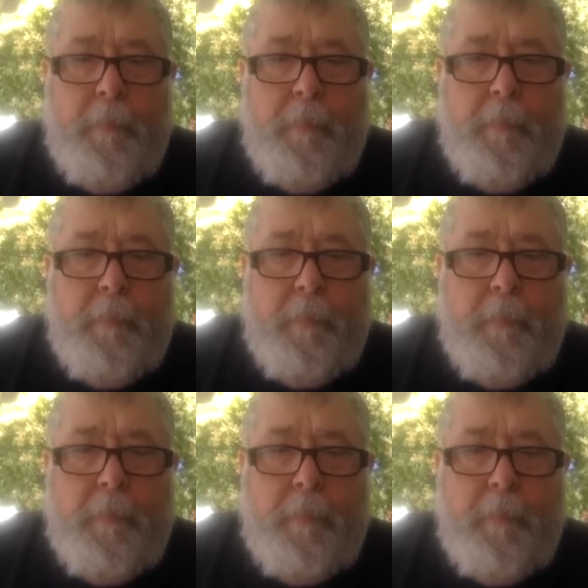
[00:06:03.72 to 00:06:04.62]

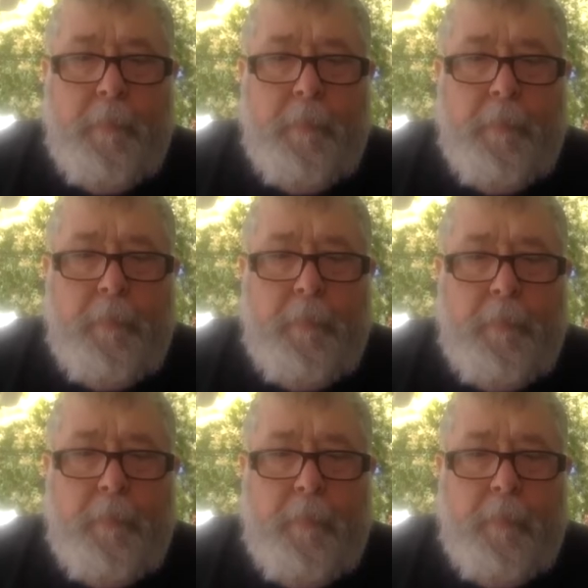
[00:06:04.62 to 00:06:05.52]

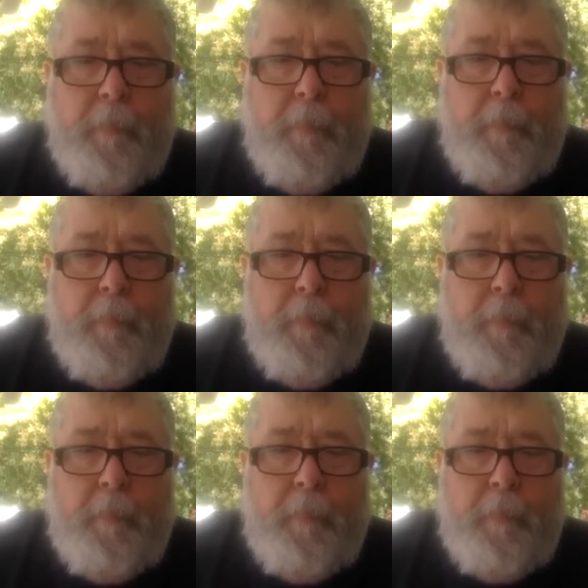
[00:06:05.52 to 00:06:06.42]

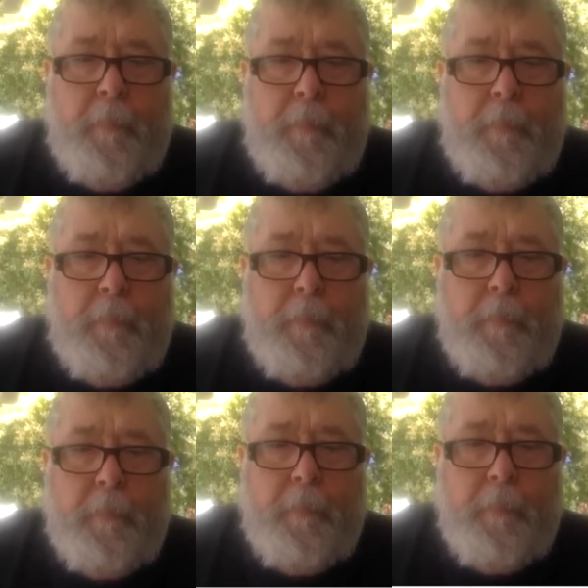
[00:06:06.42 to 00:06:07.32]

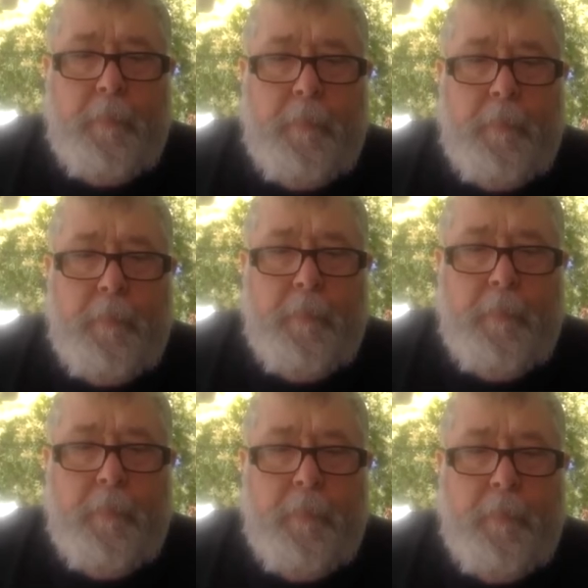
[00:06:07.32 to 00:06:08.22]

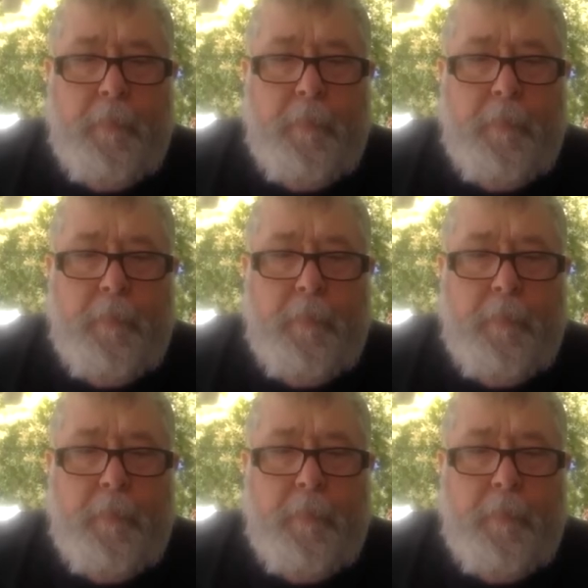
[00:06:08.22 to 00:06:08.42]
This person isn't speaking.